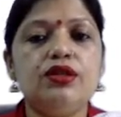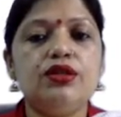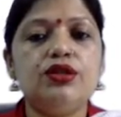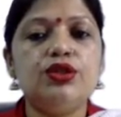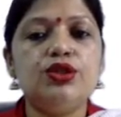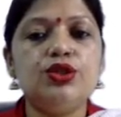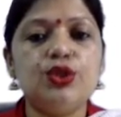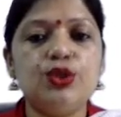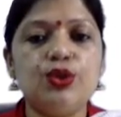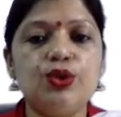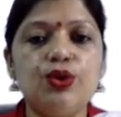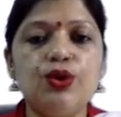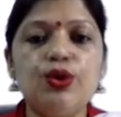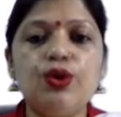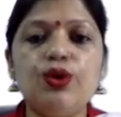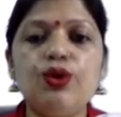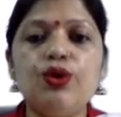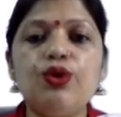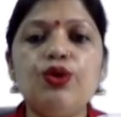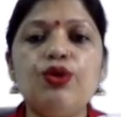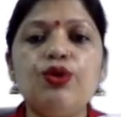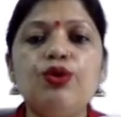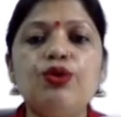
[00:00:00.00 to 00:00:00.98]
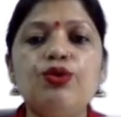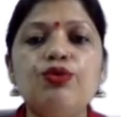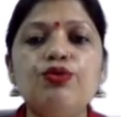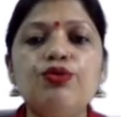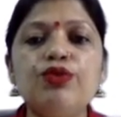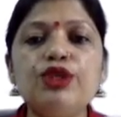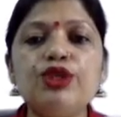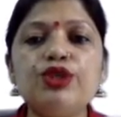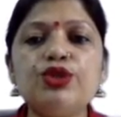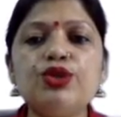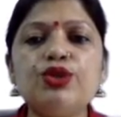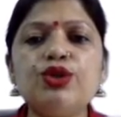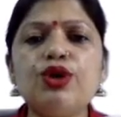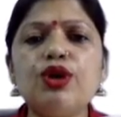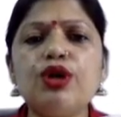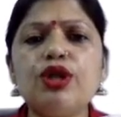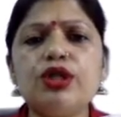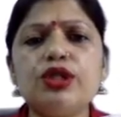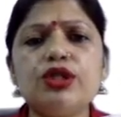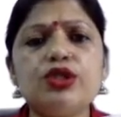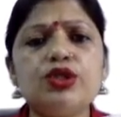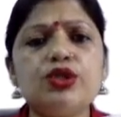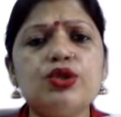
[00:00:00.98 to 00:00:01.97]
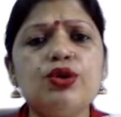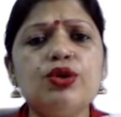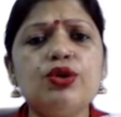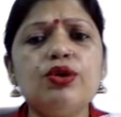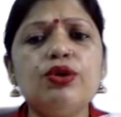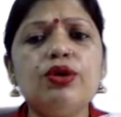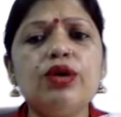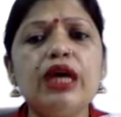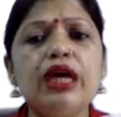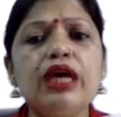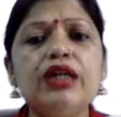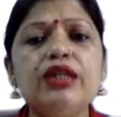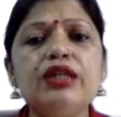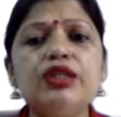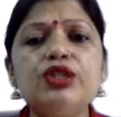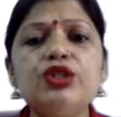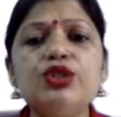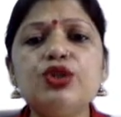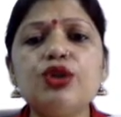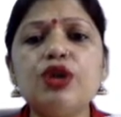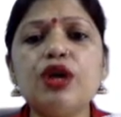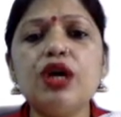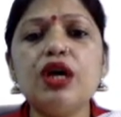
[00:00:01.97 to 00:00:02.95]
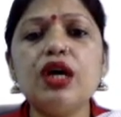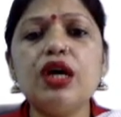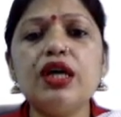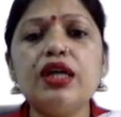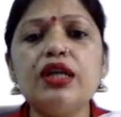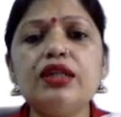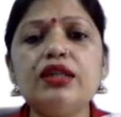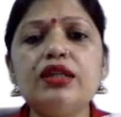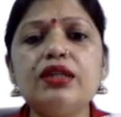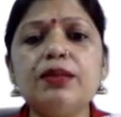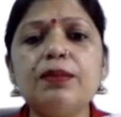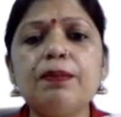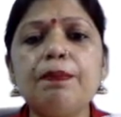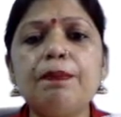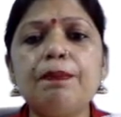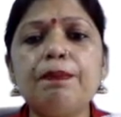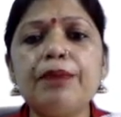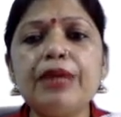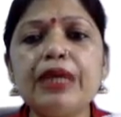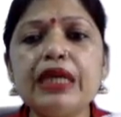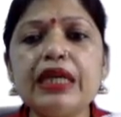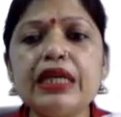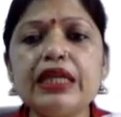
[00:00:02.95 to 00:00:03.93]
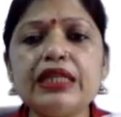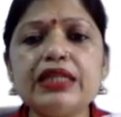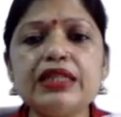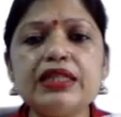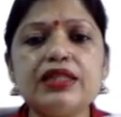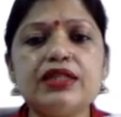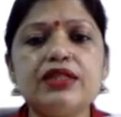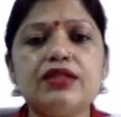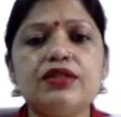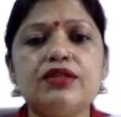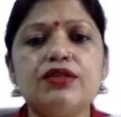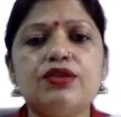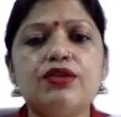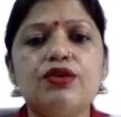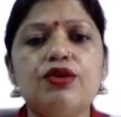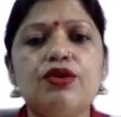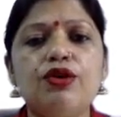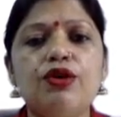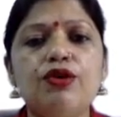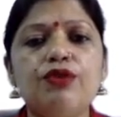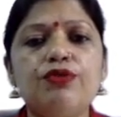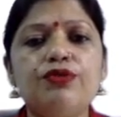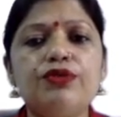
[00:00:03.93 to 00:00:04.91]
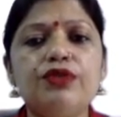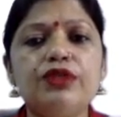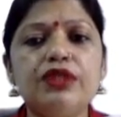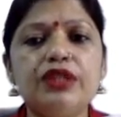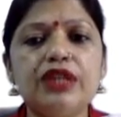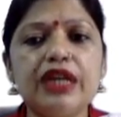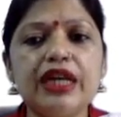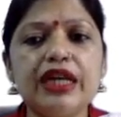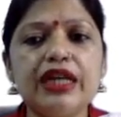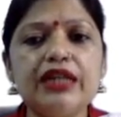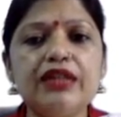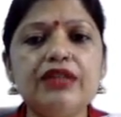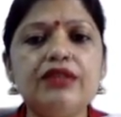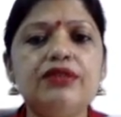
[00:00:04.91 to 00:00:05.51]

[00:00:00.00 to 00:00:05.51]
so, we should also enjoy the peace of the night